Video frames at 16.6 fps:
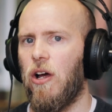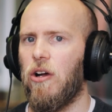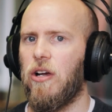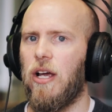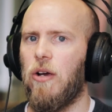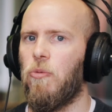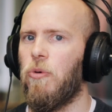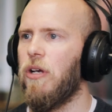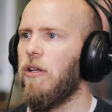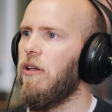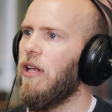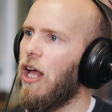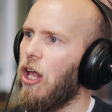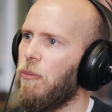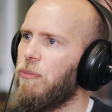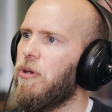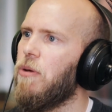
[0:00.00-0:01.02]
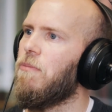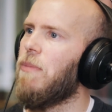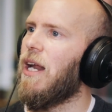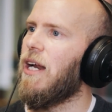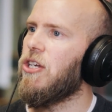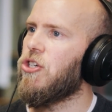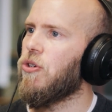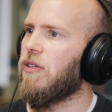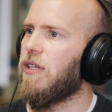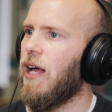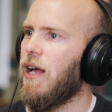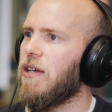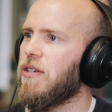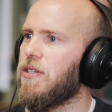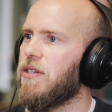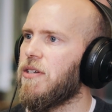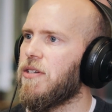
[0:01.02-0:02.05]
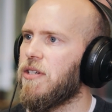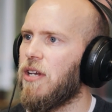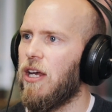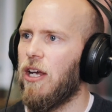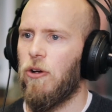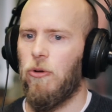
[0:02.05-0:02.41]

okay, we'll help you manage your taxes,